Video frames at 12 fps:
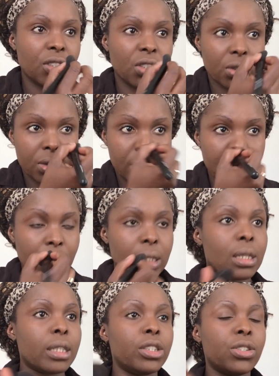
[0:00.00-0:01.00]
You could
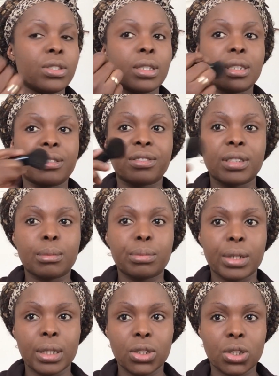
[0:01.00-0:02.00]
easily use a different
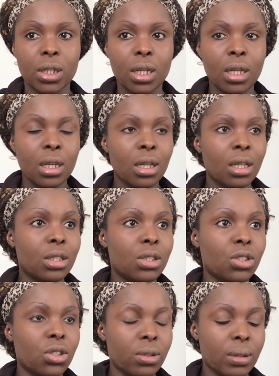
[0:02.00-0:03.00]
brush to
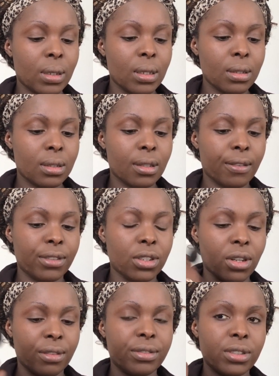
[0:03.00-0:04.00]
do this if you
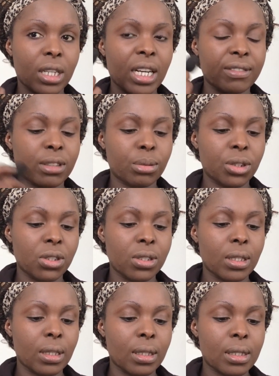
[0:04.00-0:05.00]
don't feel comfortable
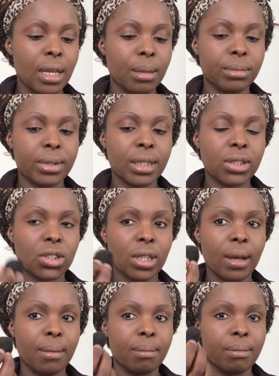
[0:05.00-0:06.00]
using the same brush.
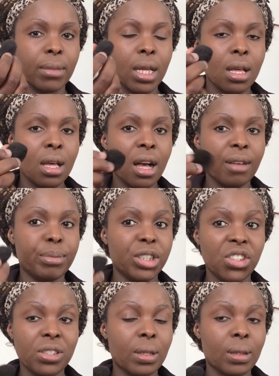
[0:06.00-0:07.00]
I've been
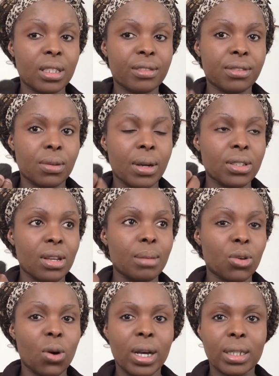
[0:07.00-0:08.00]
using this for a while, so
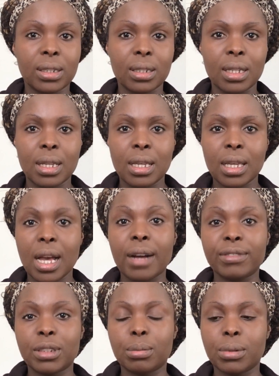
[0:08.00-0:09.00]
I'm quite
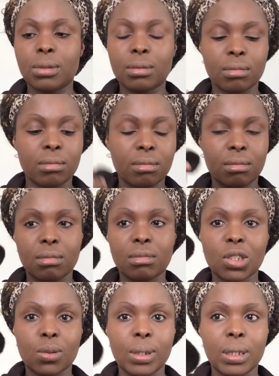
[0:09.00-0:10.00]
comfortable
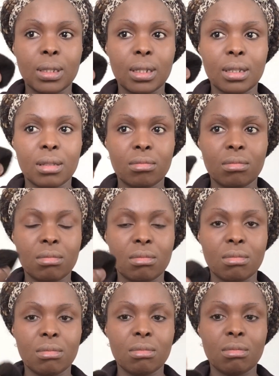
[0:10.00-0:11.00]
squeezing it,
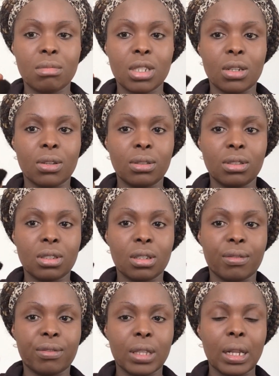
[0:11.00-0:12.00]
you know, sort
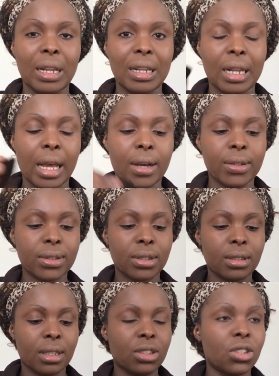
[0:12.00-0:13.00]
of thinning it
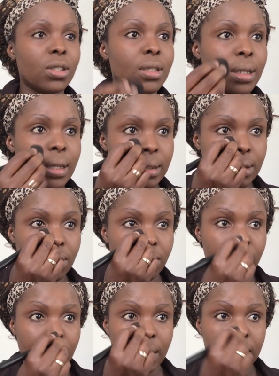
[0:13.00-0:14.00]
out and using it to
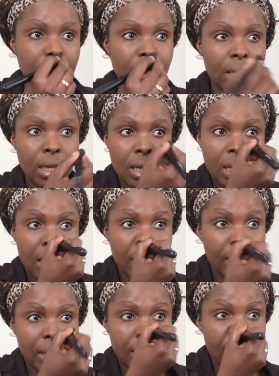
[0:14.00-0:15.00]
create a
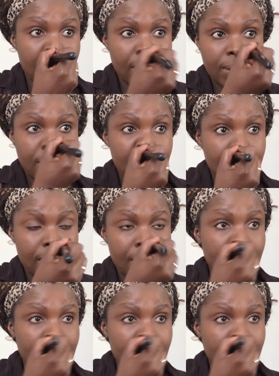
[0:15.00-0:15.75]
thinner nose.